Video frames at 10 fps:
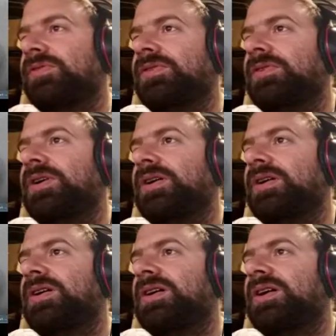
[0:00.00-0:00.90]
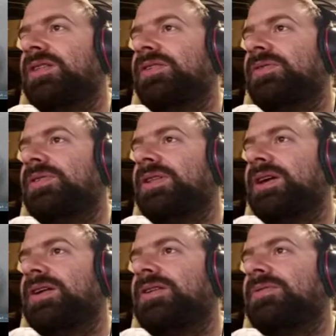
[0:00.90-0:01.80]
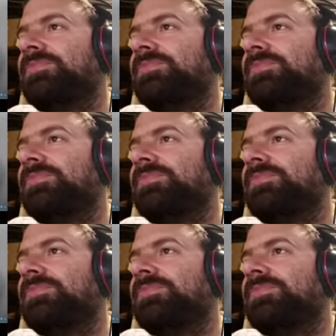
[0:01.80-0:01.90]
You're like, I'll deal with it later.